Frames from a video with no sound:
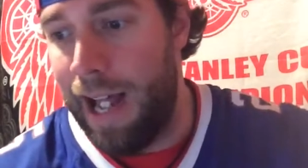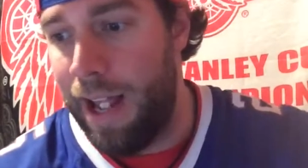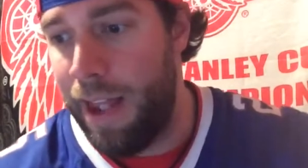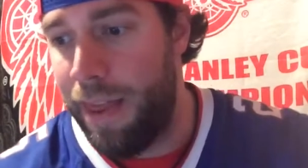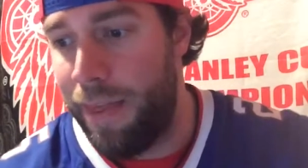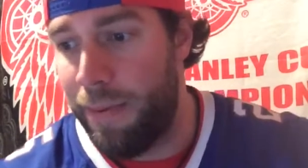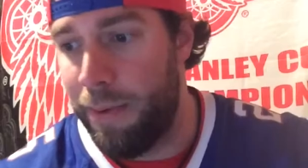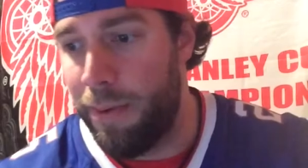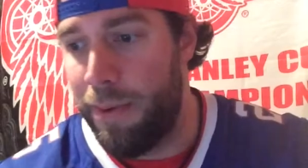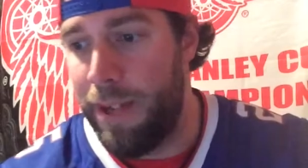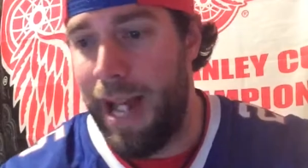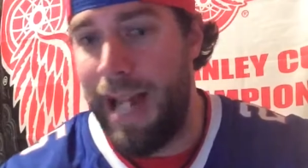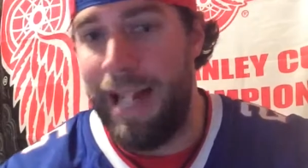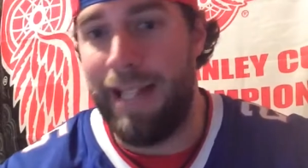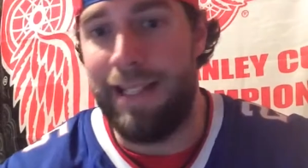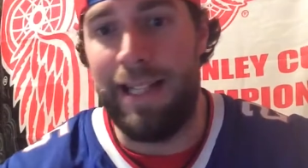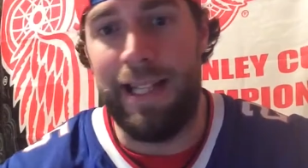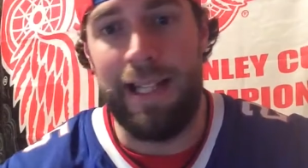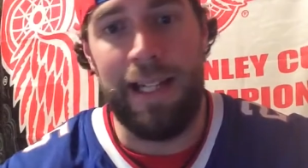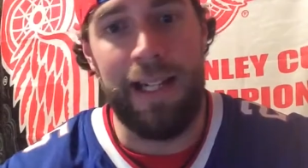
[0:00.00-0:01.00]
Through
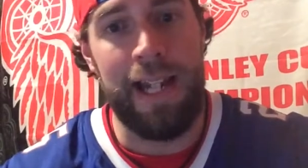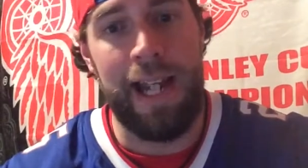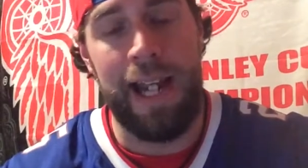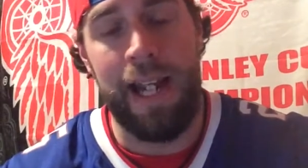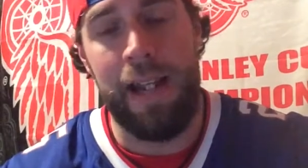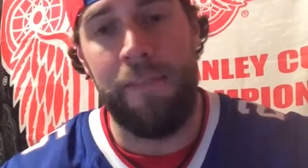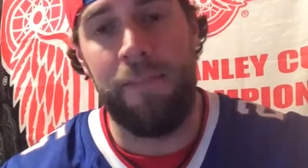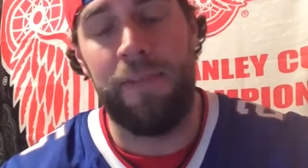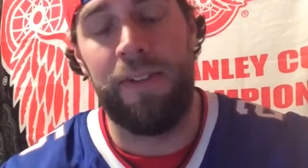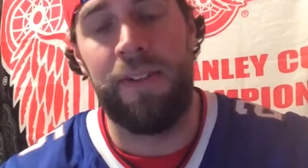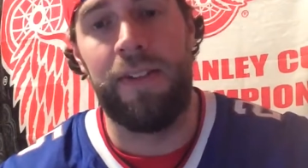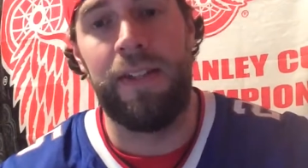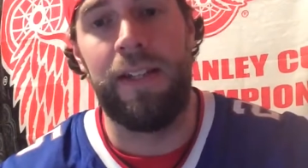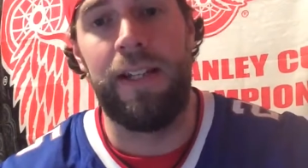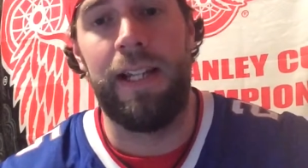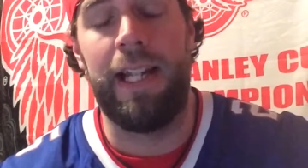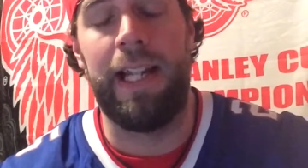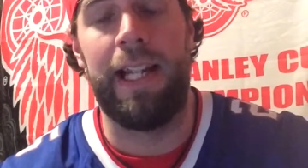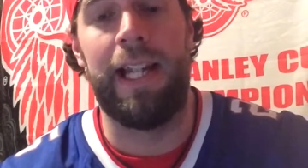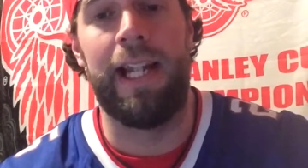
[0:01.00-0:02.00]
19 games,
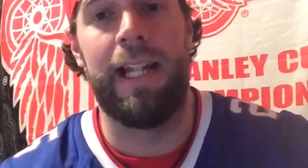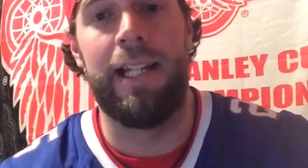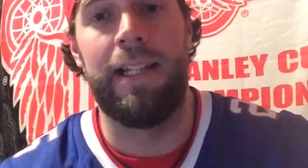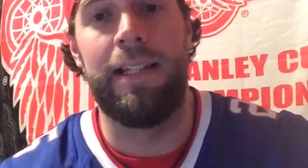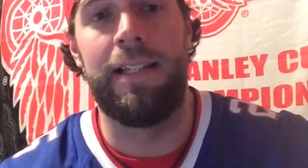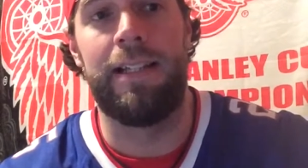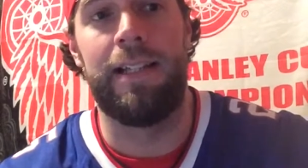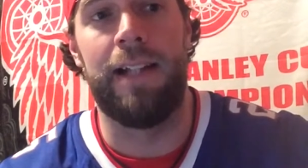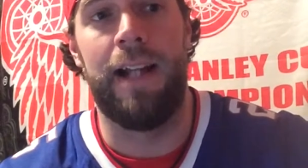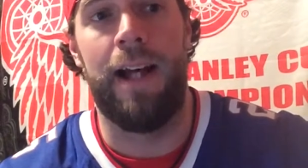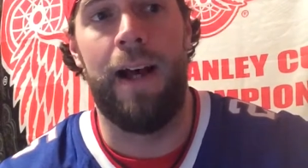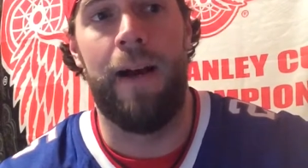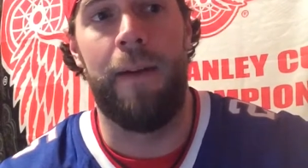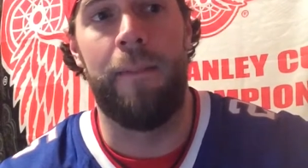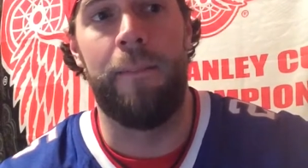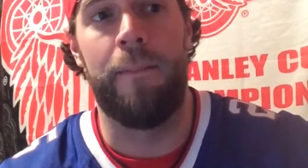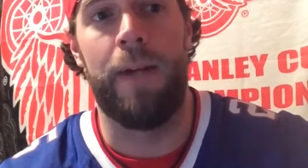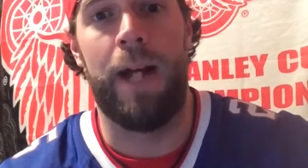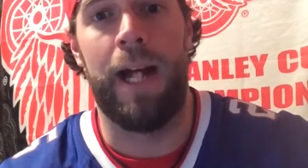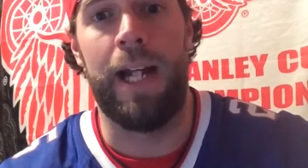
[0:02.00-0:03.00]
and
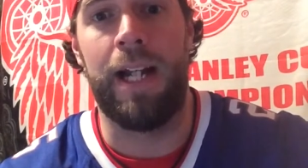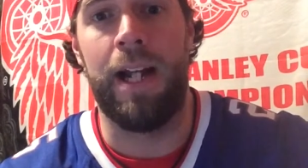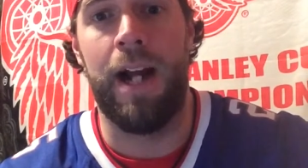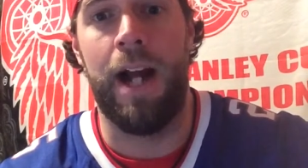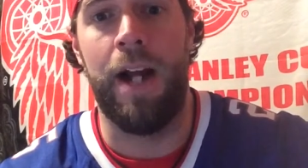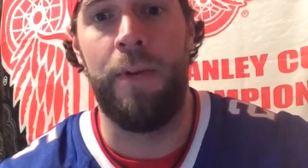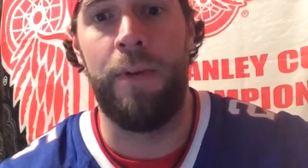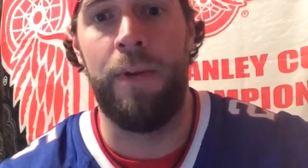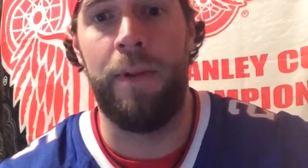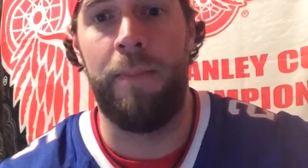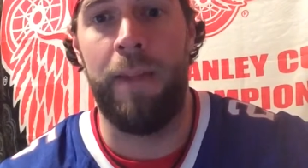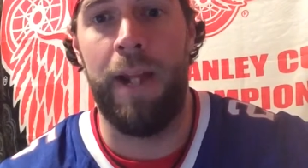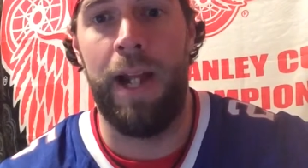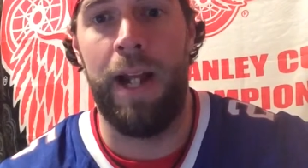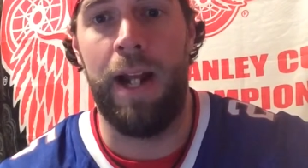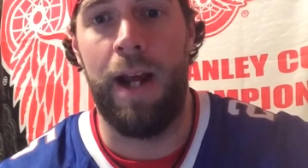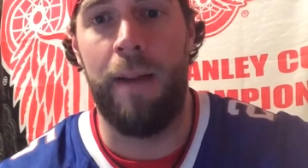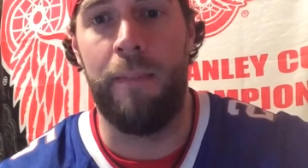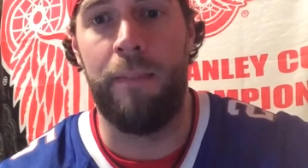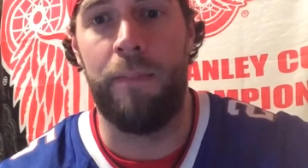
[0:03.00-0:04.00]
I got to
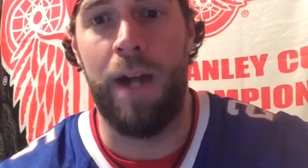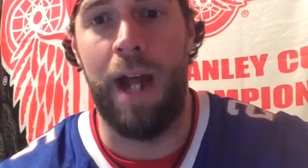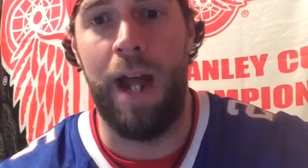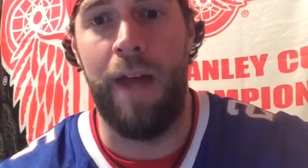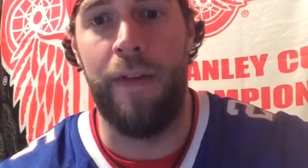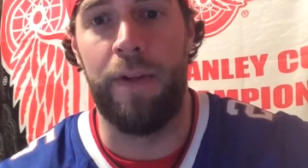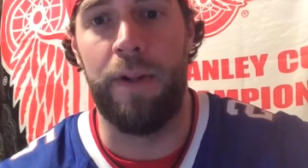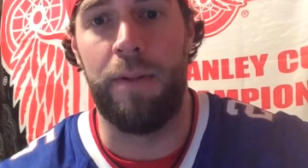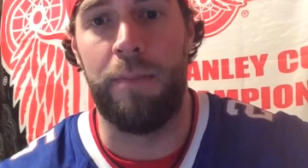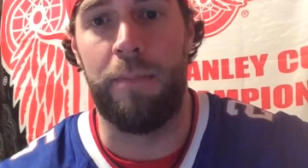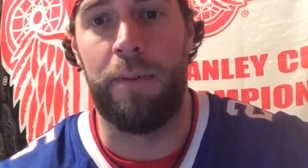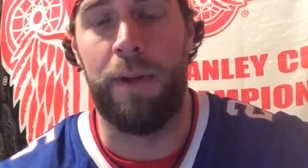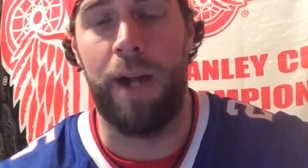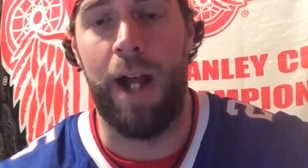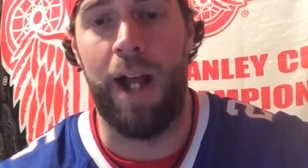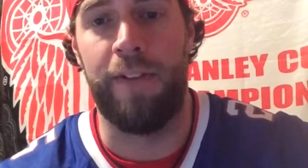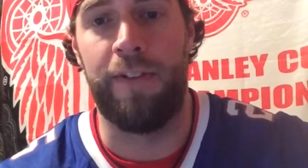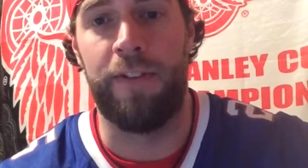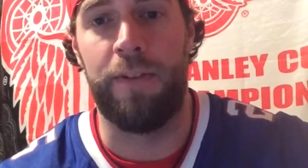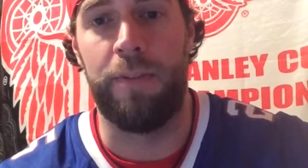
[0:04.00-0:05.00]
admit I'm rather
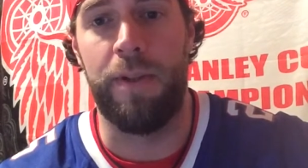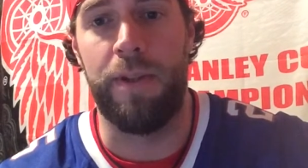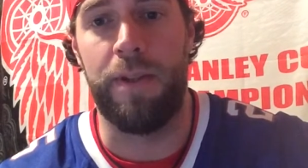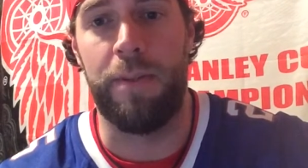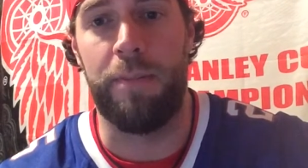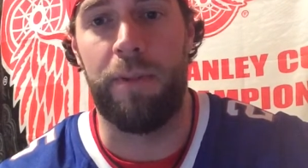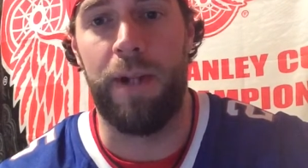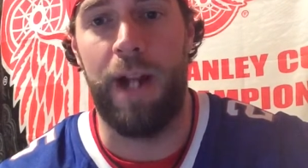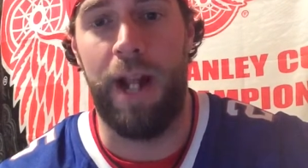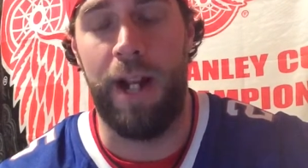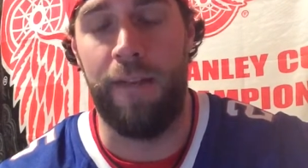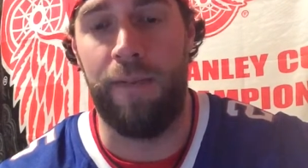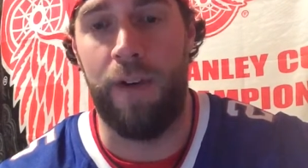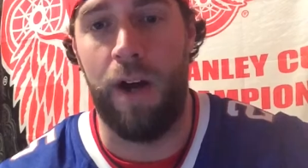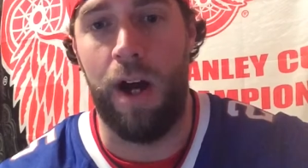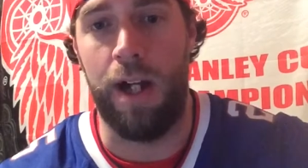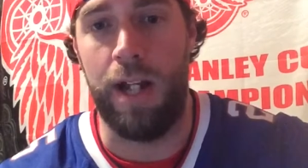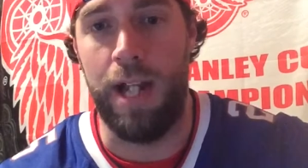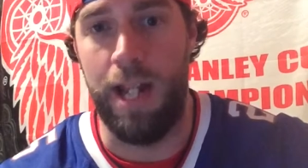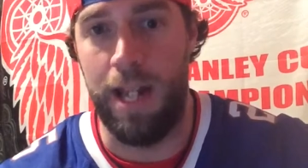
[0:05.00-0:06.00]
impressed with the brand of
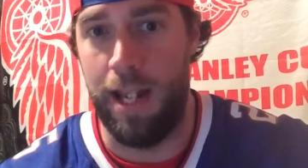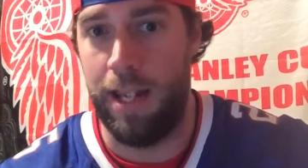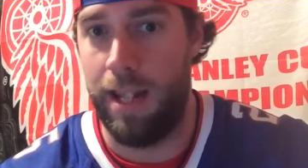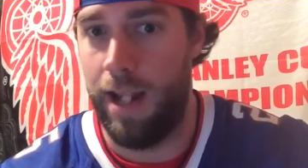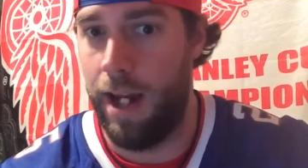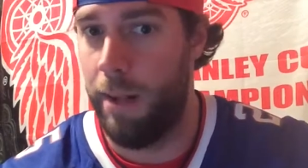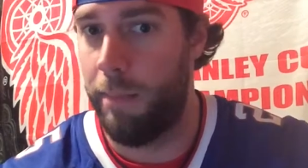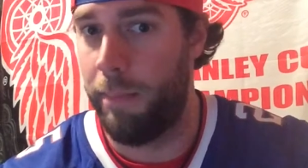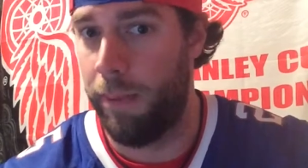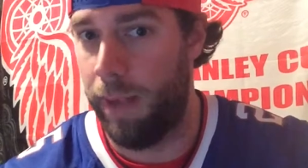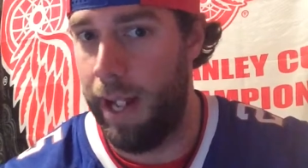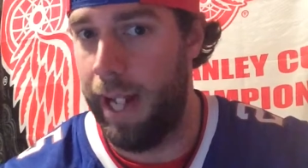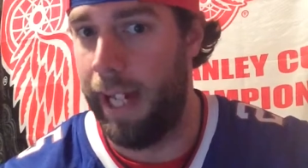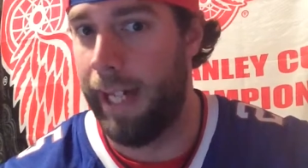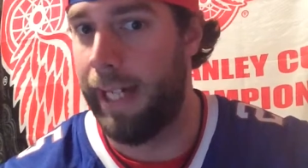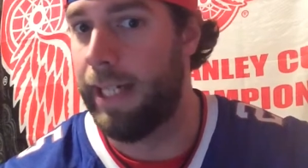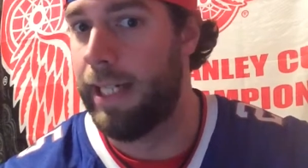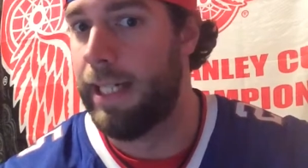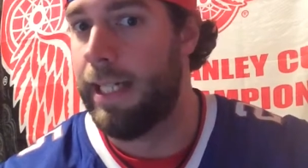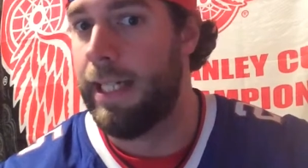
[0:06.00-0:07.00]
hockey that they're playing.